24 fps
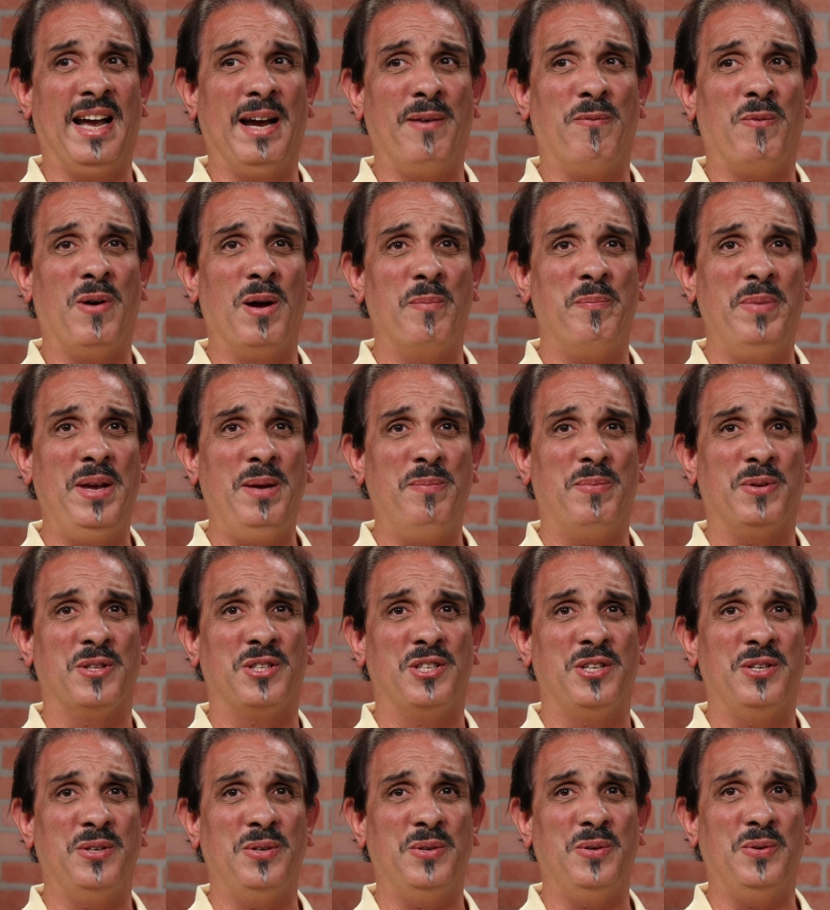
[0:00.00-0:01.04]
I want people
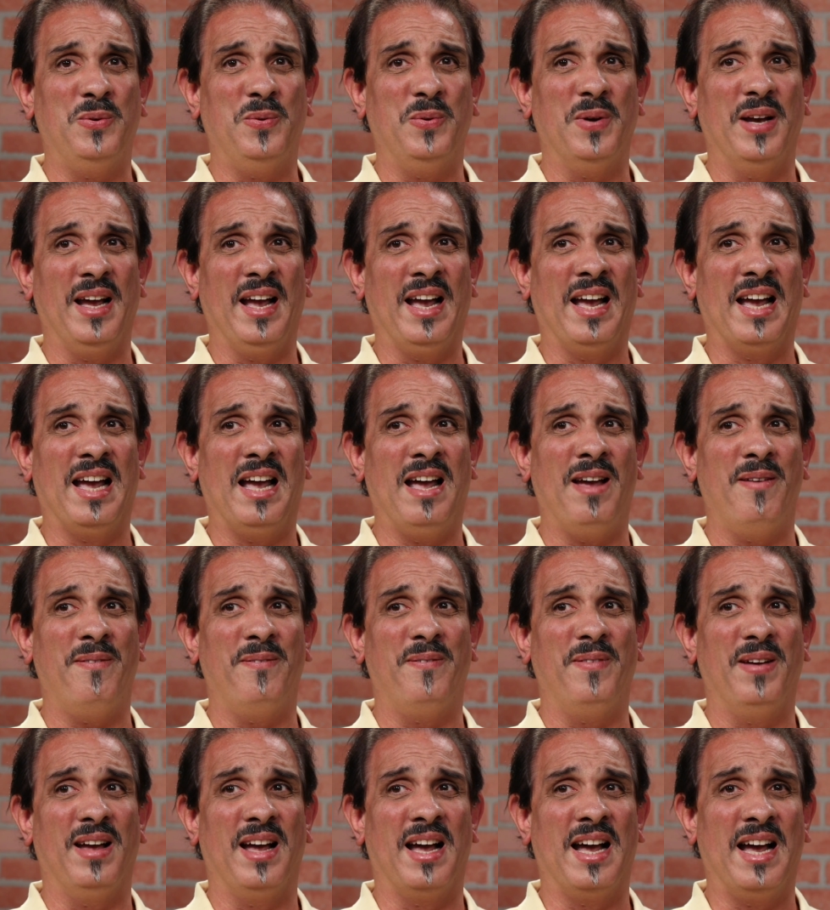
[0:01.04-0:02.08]
to
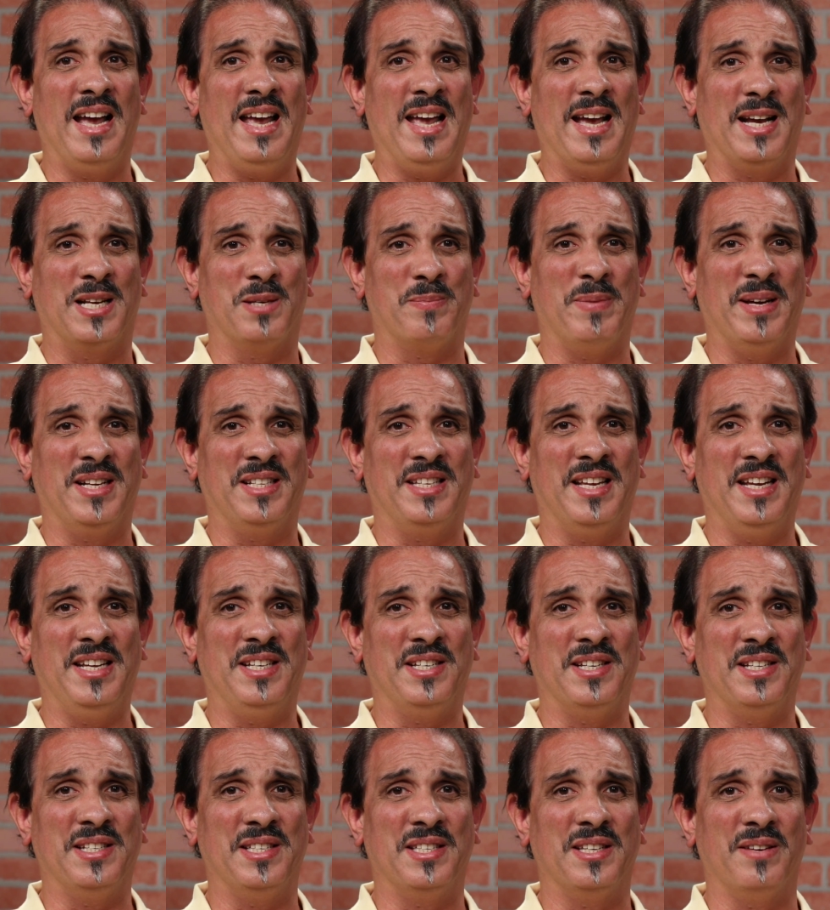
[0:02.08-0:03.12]
have high
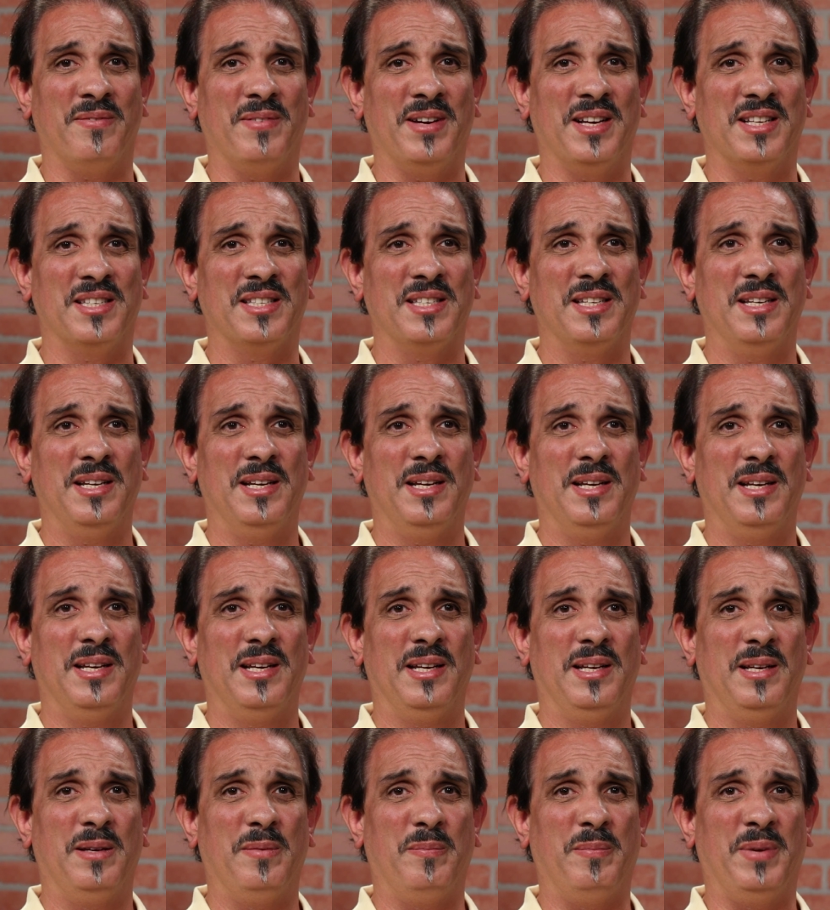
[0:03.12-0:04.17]
expectations of us
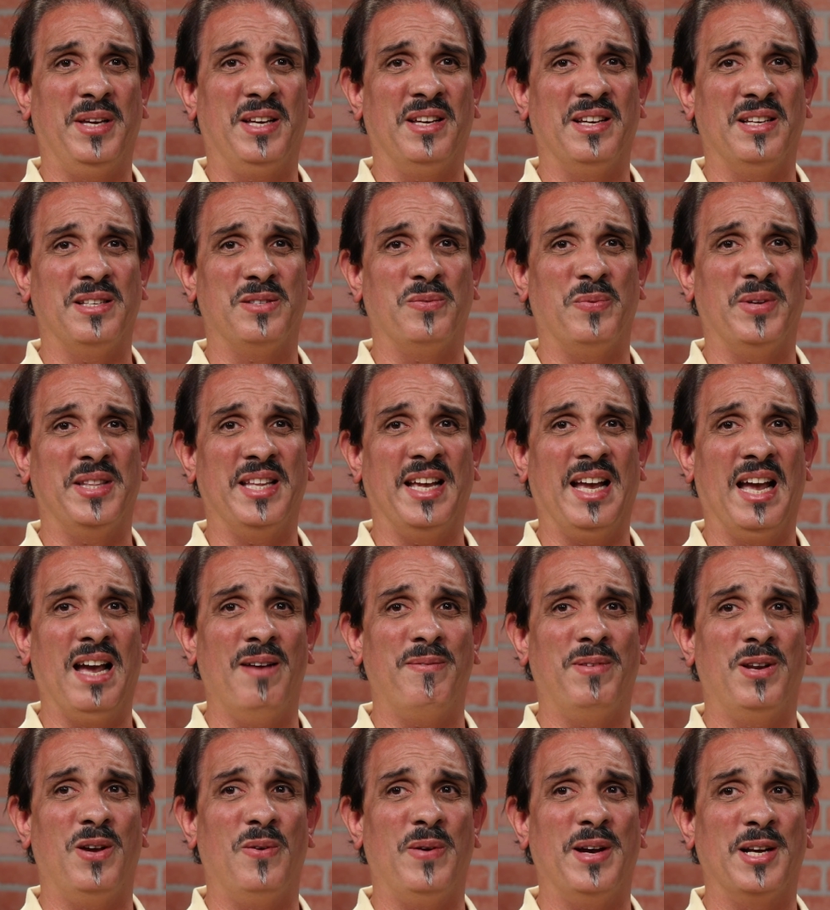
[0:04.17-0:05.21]
because when they have
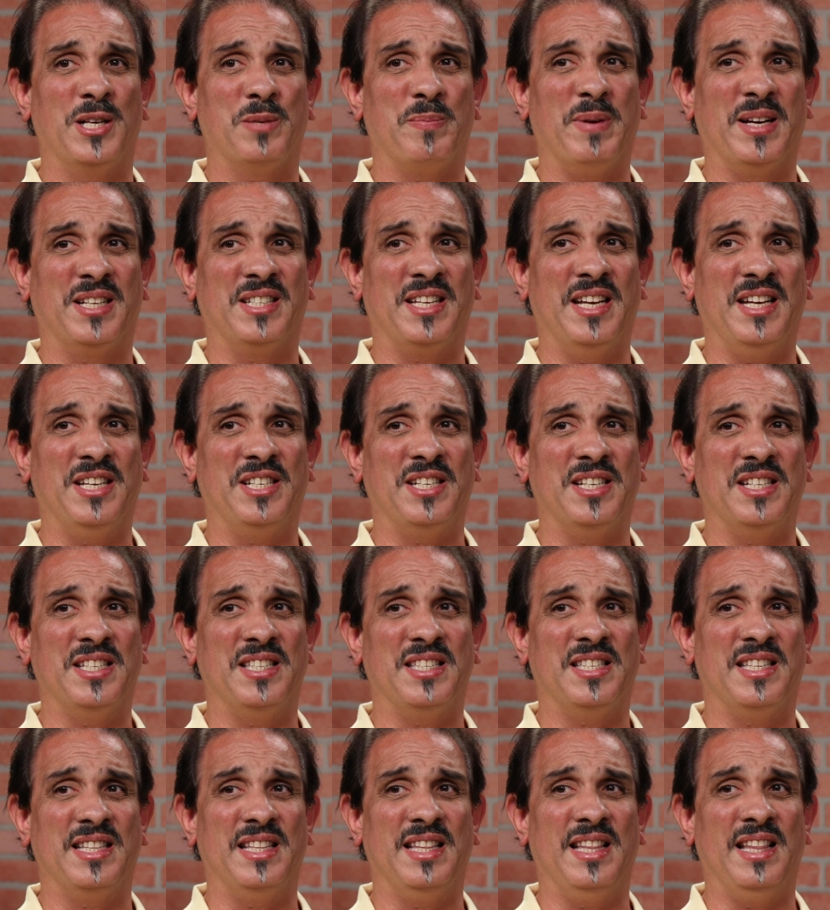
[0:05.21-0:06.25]
low
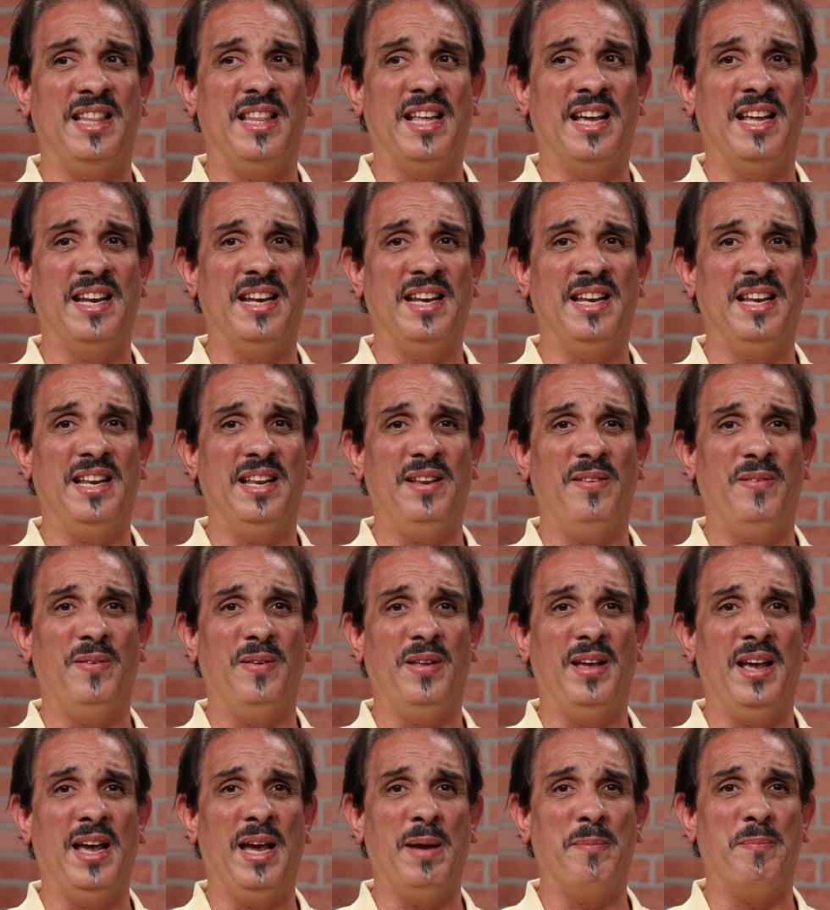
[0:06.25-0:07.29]
expectations, then
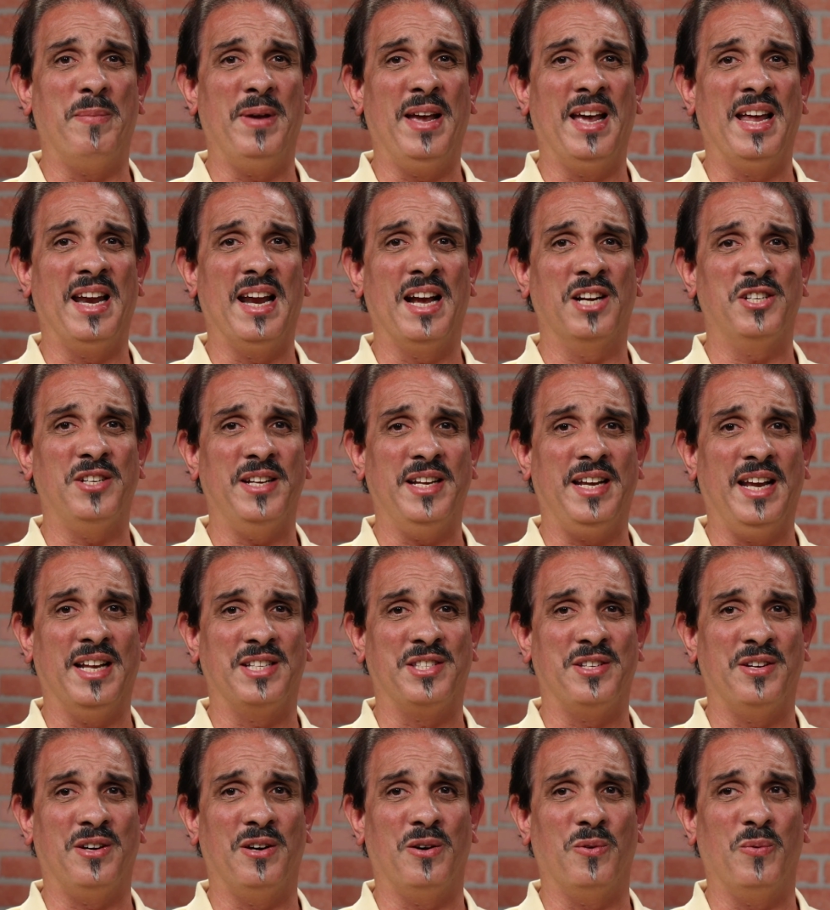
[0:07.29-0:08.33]
it, it actually
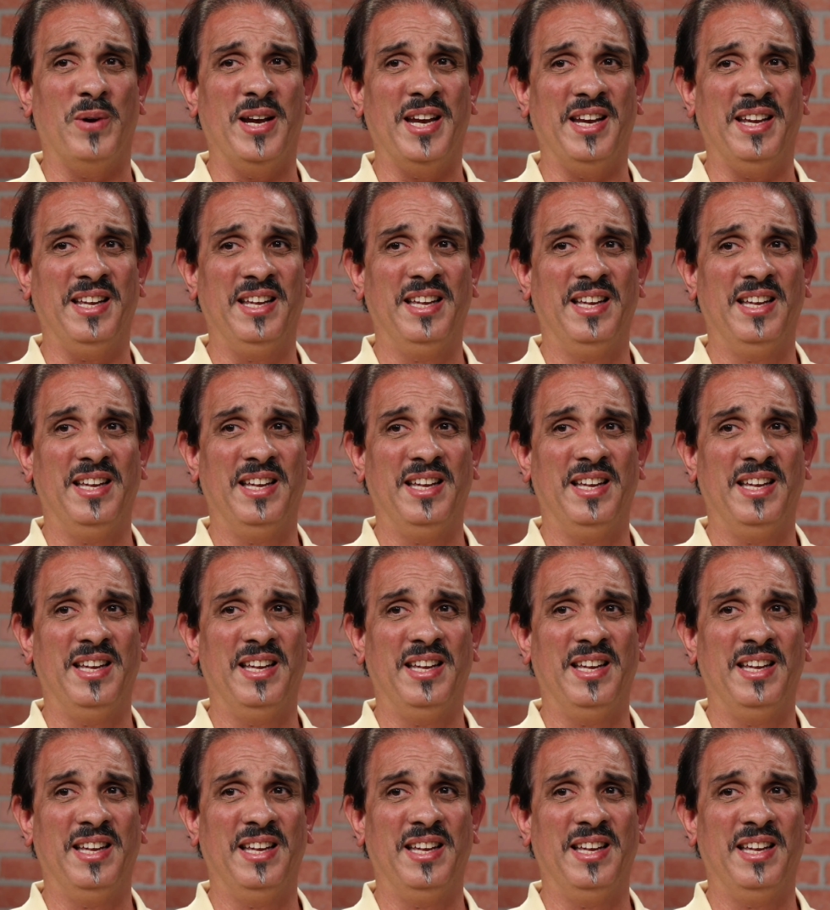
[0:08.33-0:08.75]
gets in our way.